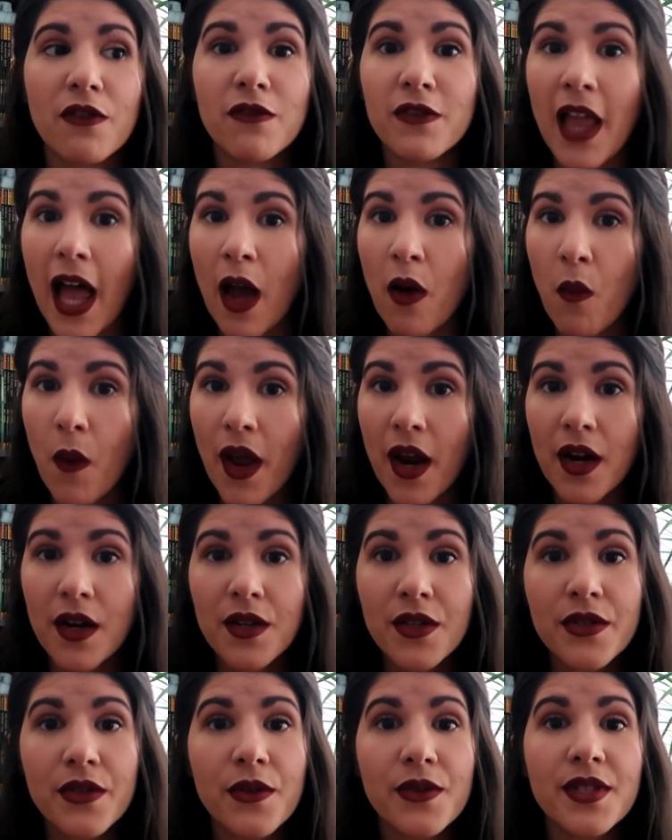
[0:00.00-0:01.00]

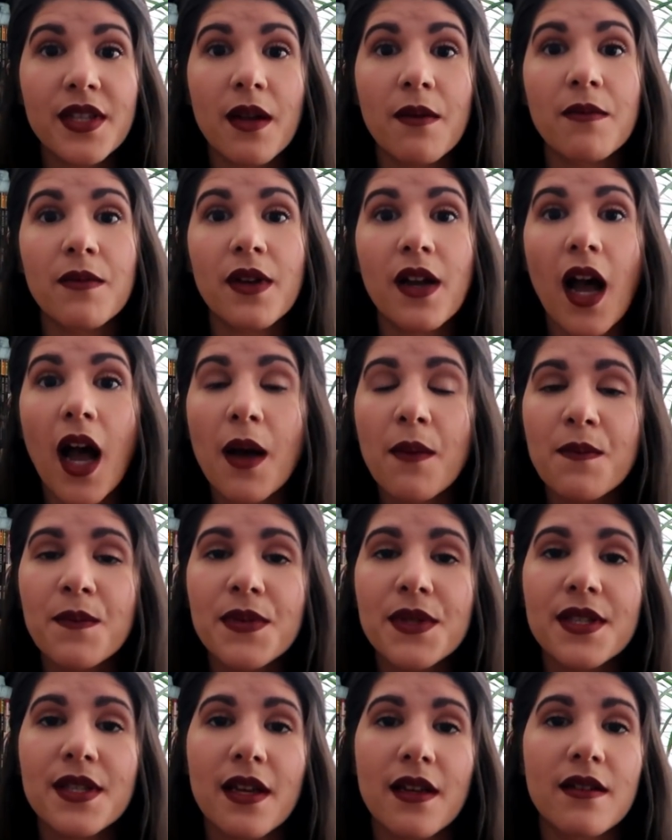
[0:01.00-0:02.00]
flatware. So some
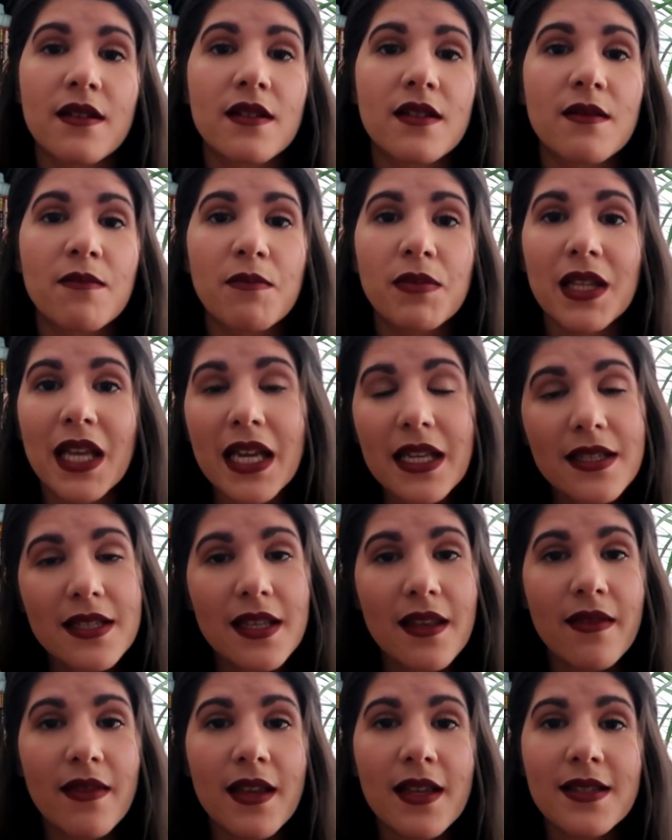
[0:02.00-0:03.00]
cups and
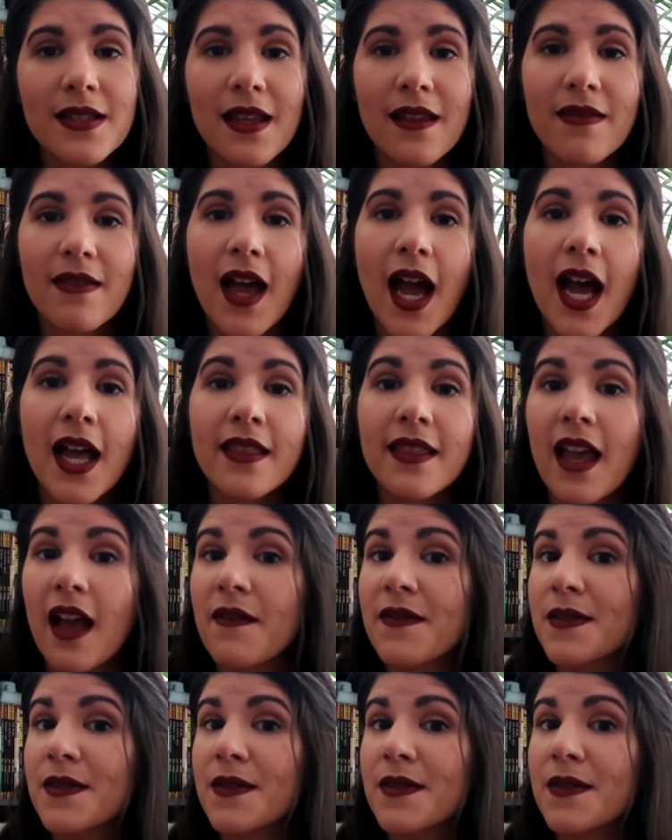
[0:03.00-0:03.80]
plates and things like that.